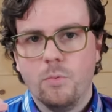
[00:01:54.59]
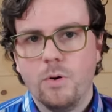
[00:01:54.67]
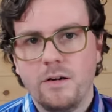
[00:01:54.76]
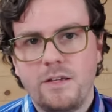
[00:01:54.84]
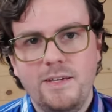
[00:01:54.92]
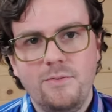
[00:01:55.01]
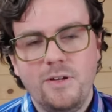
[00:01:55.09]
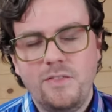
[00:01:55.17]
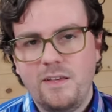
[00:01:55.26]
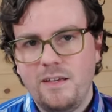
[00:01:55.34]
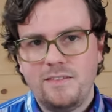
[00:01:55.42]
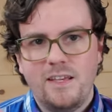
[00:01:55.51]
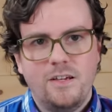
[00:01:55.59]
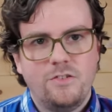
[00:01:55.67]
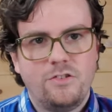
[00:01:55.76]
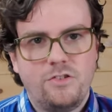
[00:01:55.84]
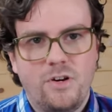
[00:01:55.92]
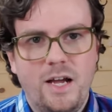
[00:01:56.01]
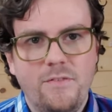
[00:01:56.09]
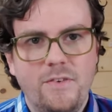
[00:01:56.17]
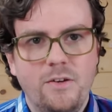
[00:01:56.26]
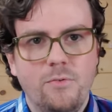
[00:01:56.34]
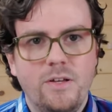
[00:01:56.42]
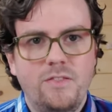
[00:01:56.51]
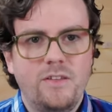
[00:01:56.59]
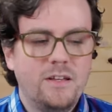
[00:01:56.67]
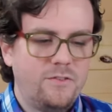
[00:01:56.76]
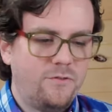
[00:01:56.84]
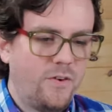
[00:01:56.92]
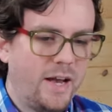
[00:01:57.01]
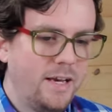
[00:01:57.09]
working with us, striving with us,